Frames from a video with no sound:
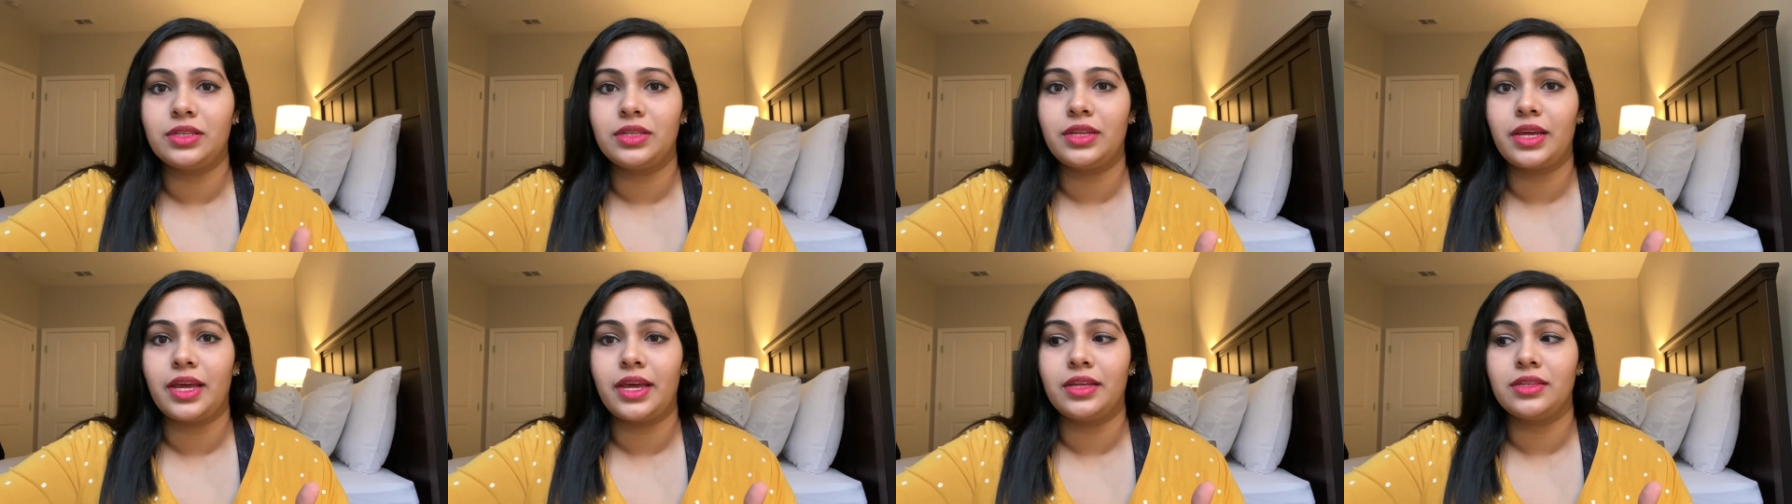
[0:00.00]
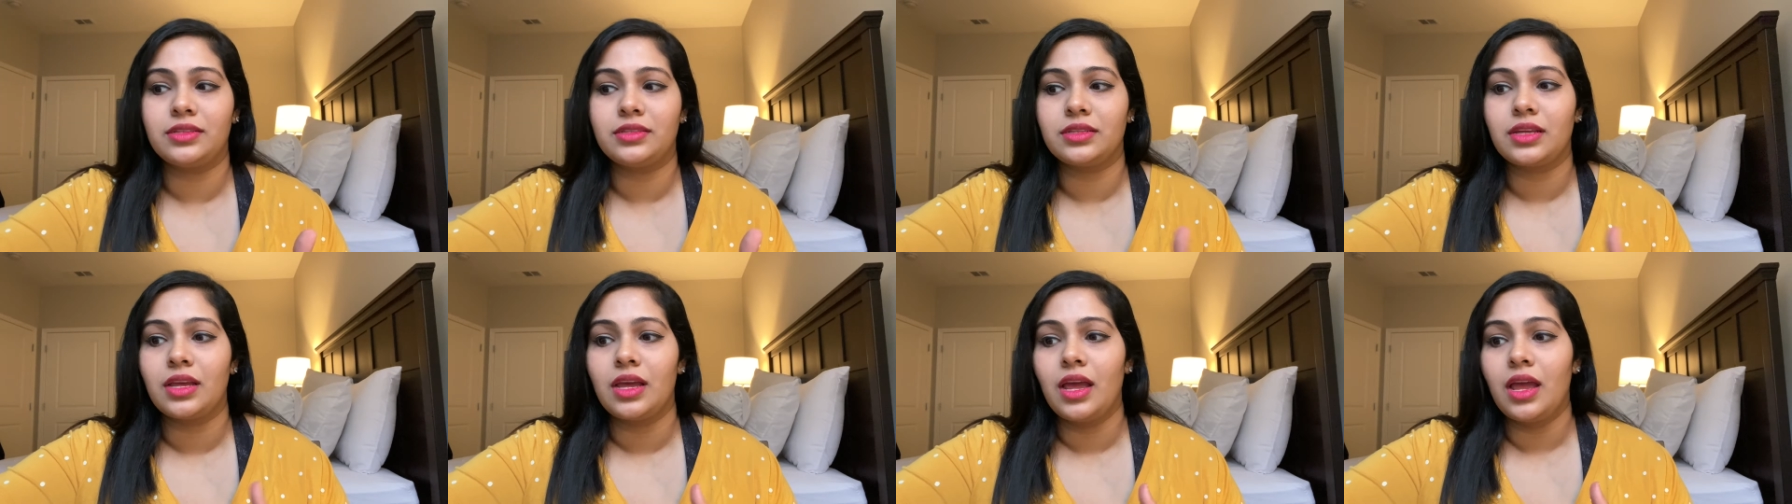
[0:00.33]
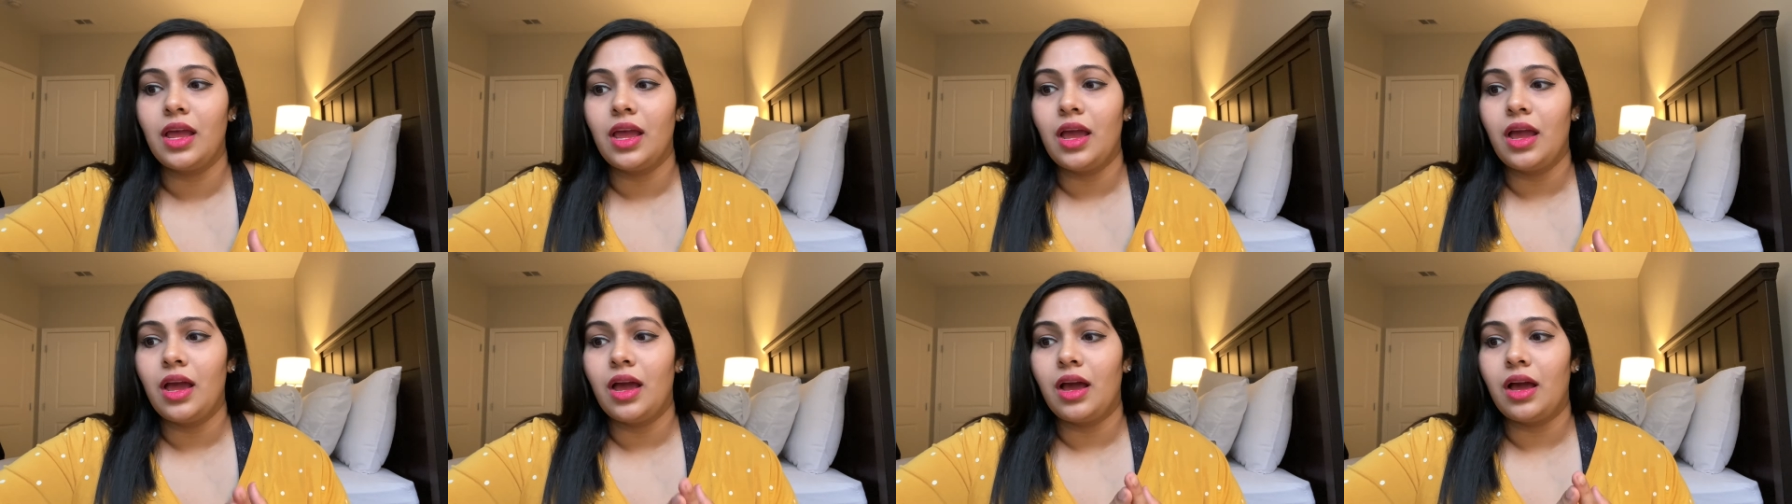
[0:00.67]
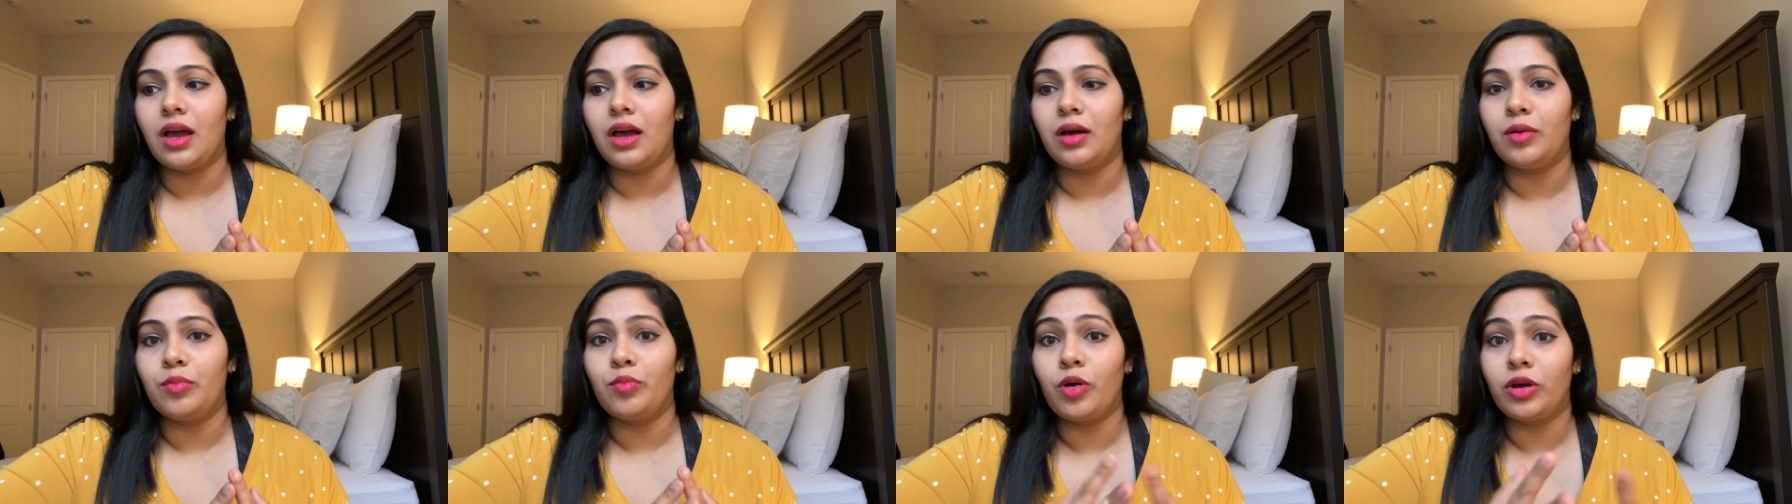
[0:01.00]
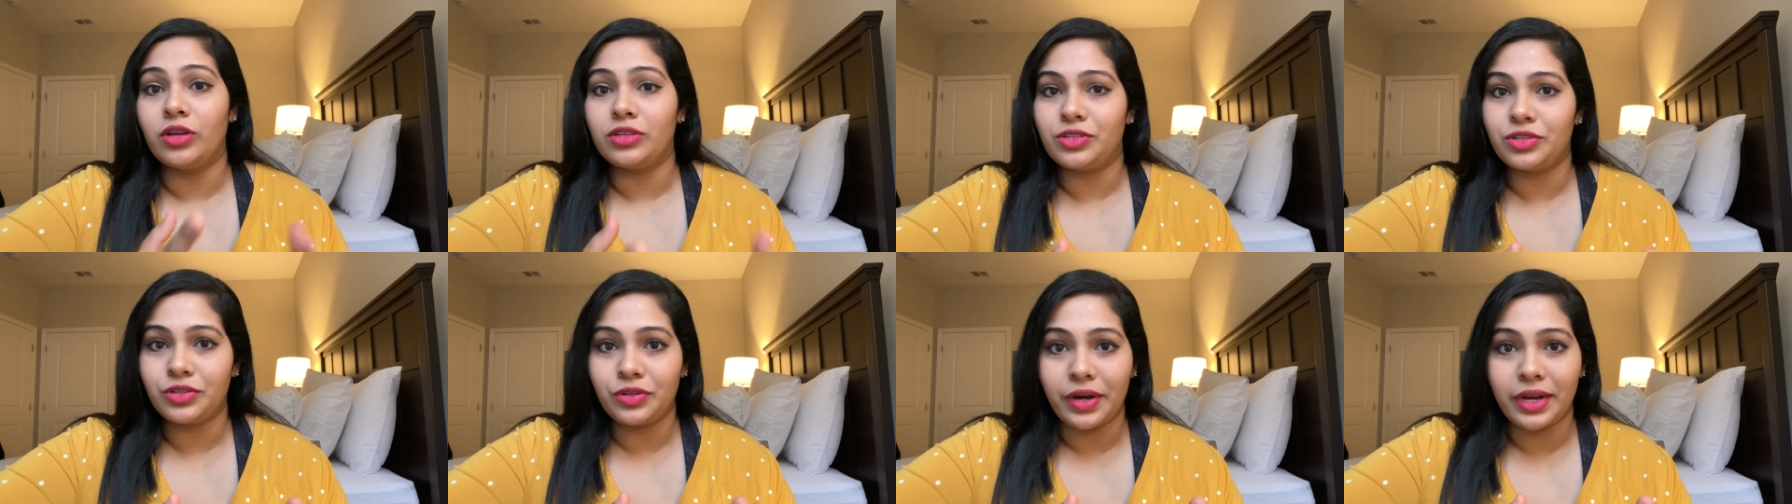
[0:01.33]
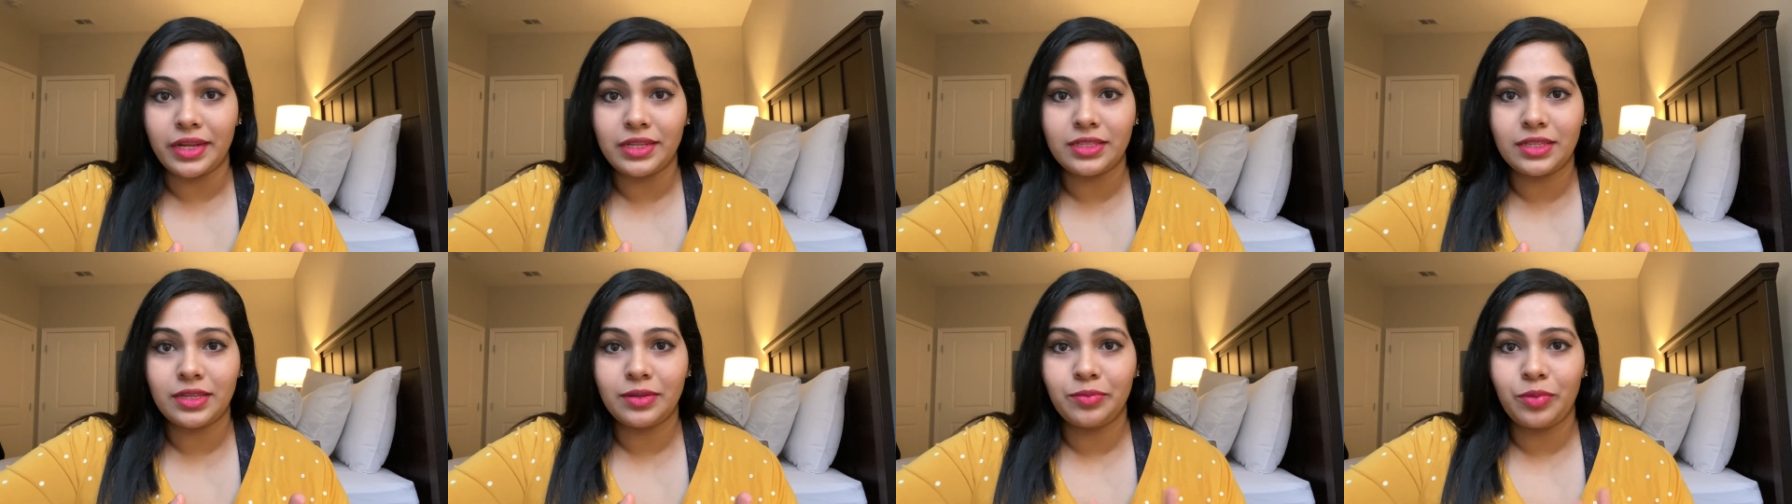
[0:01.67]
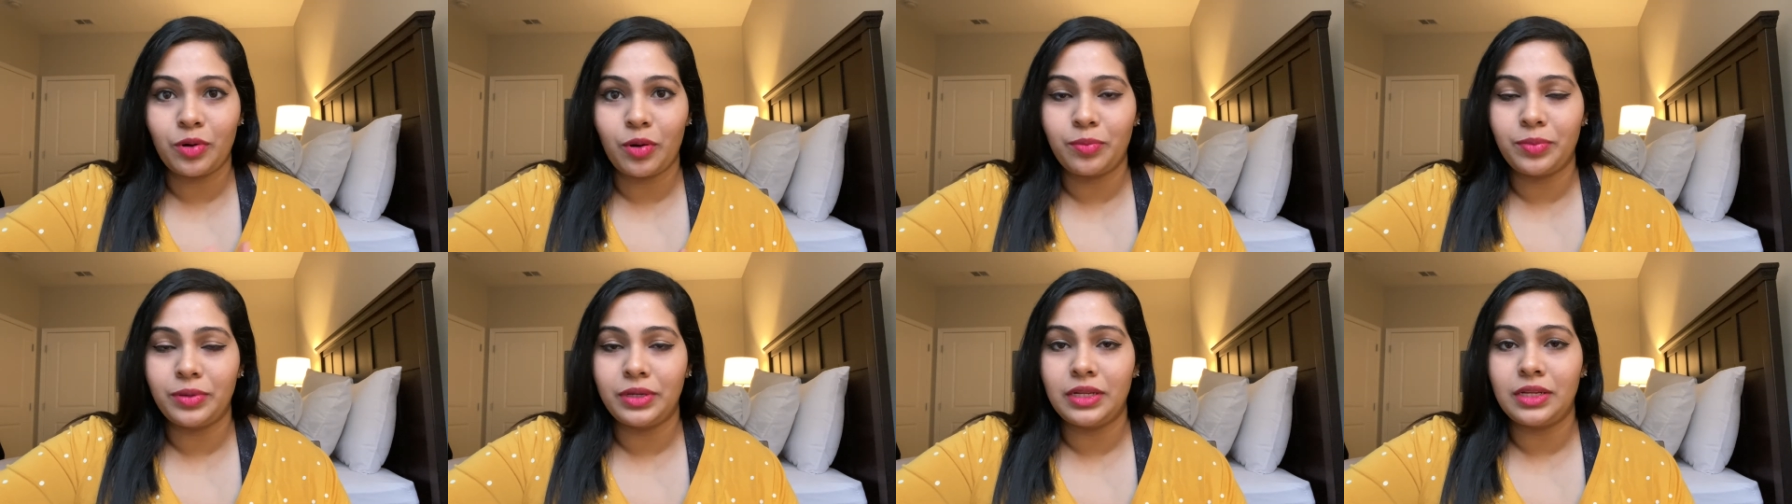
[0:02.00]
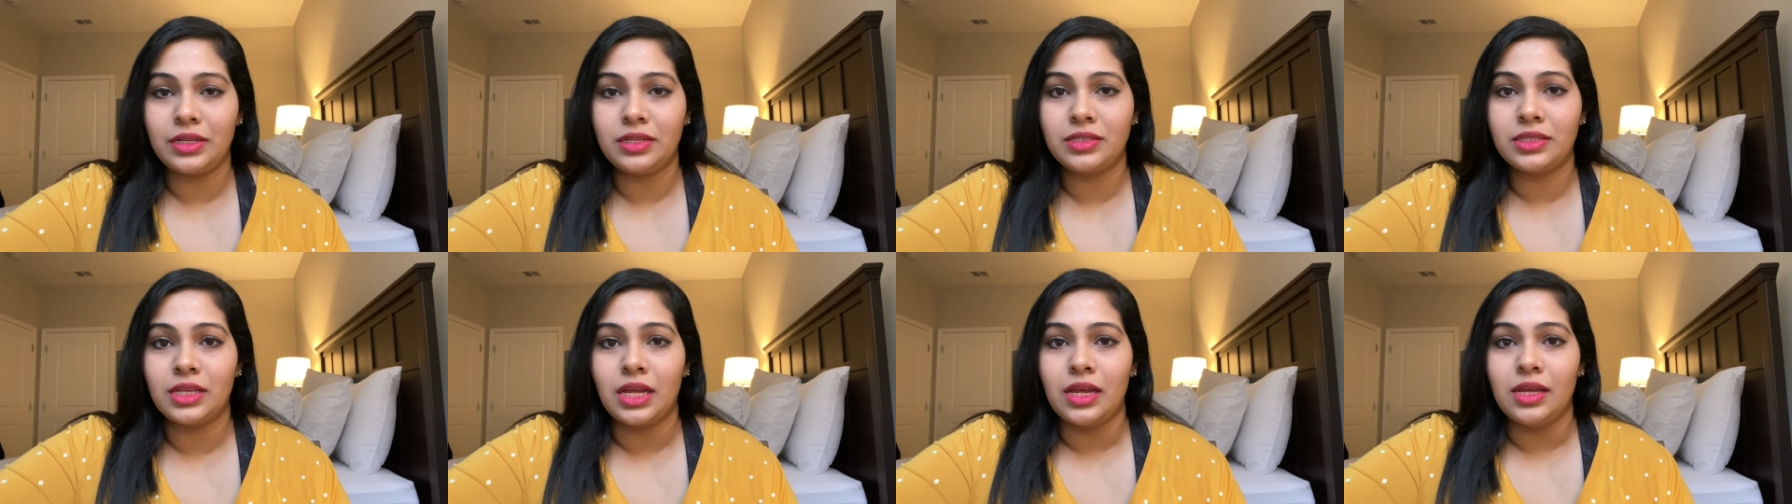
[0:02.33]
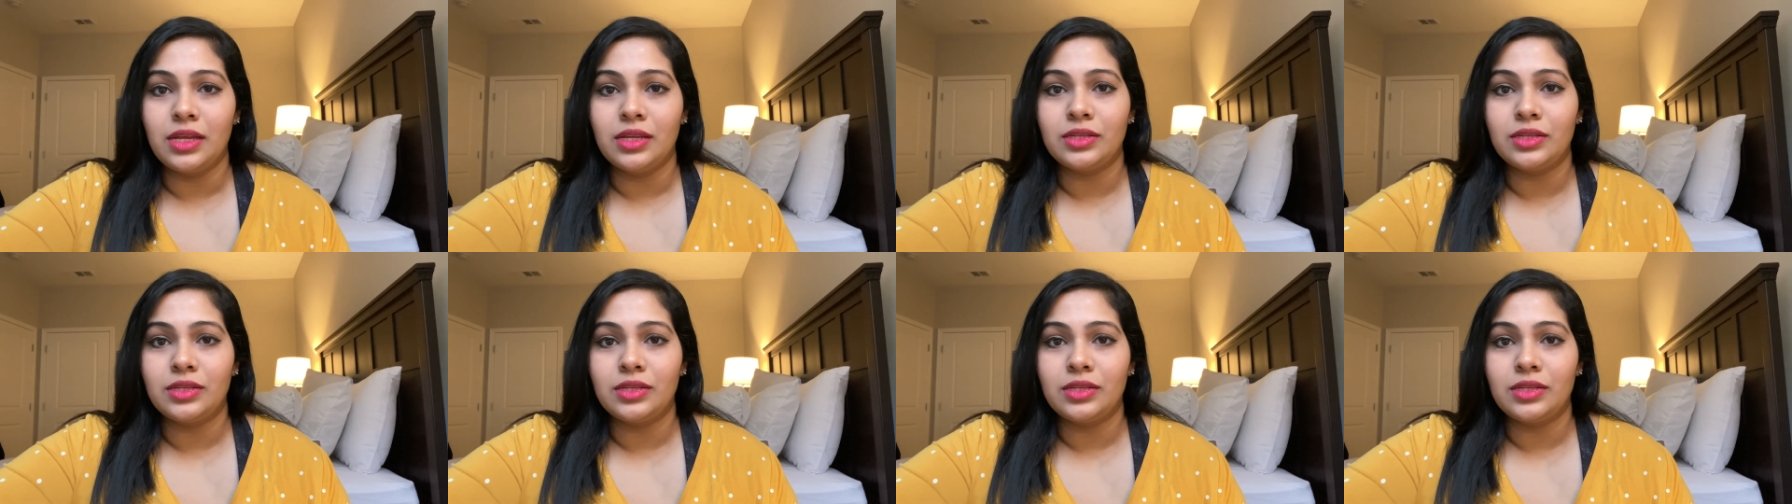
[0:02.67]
It has moisturizing properties.